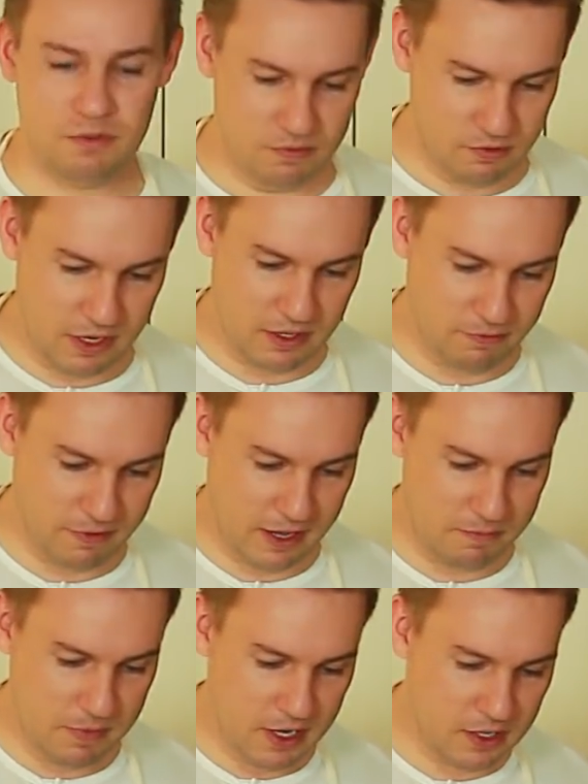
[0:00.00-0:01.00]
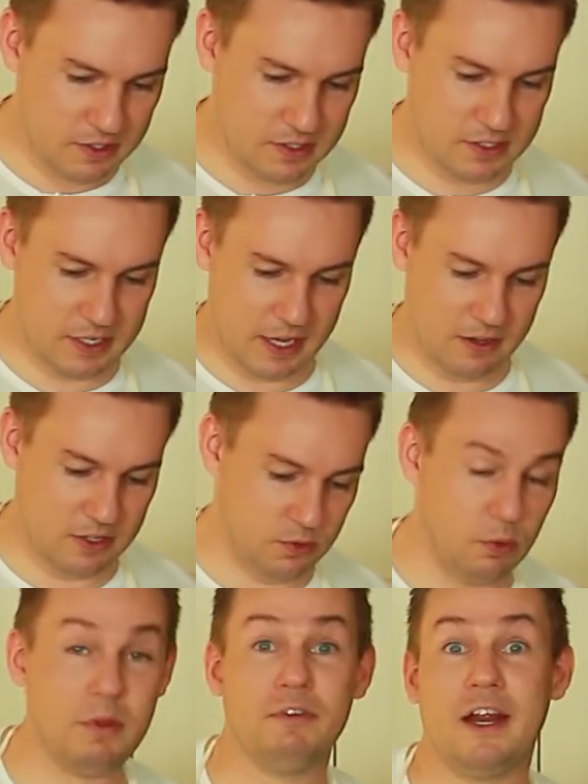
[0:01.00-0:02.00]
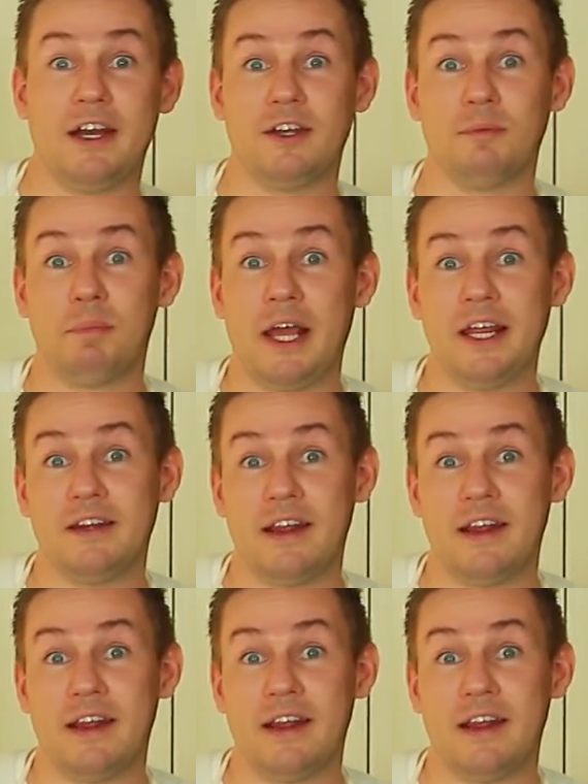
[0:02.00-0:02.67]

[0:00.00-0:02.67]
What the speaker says: 3 to 5 minutes, and this will be ready to plate